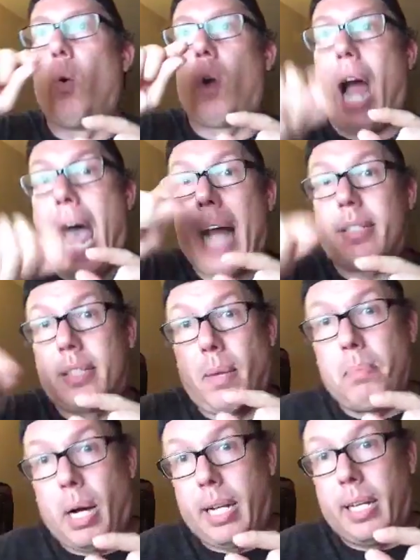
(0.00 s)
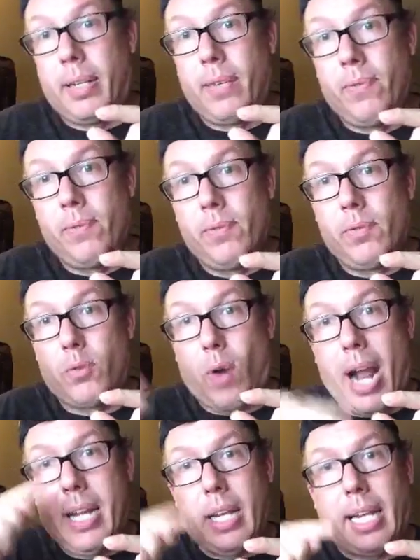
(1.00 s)
Or at somebody,
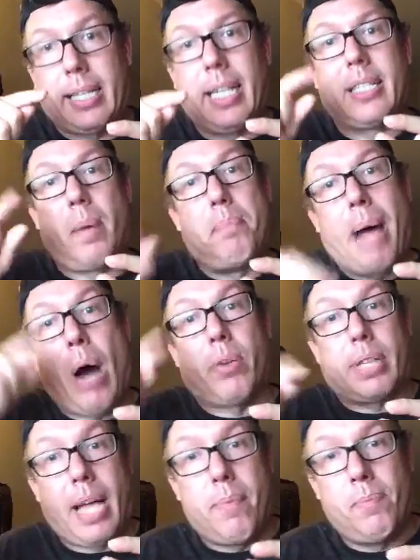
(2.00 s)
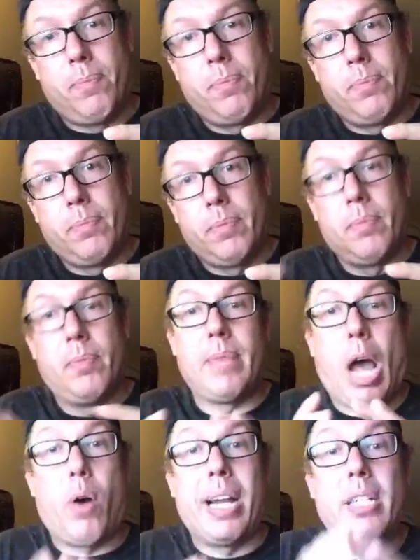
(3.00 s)
right? Like it's about them.
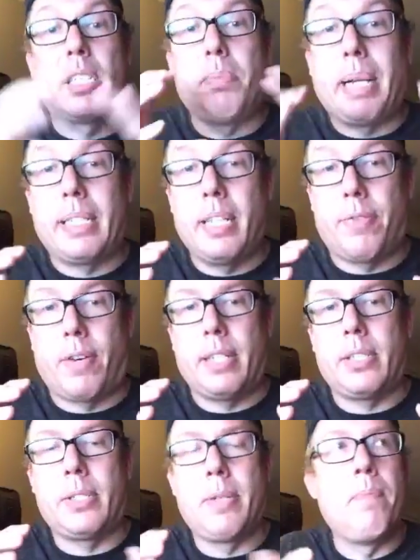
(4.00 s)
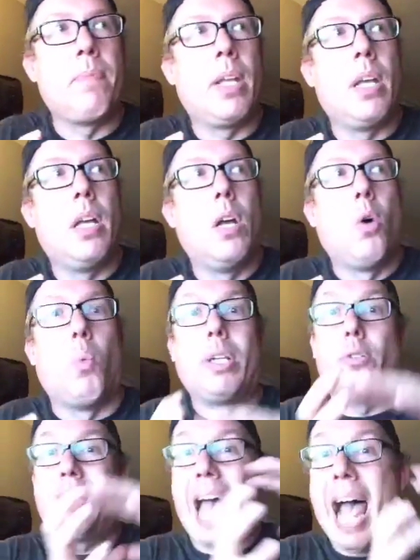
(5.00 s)
Now, here's the big difference. When
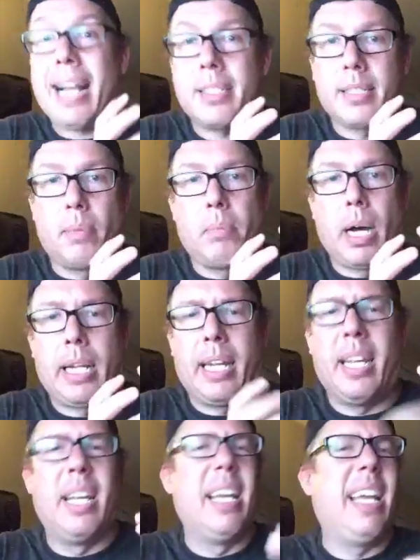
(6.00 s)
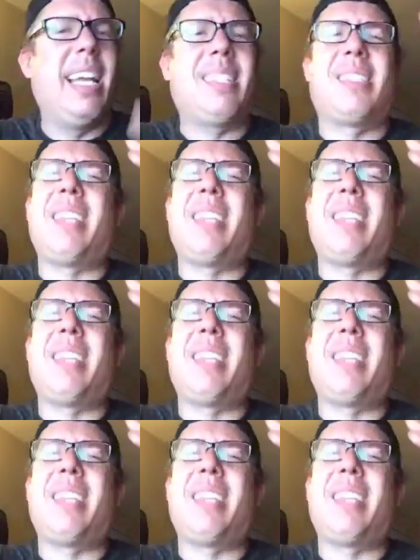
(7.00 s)
you tag somebody, it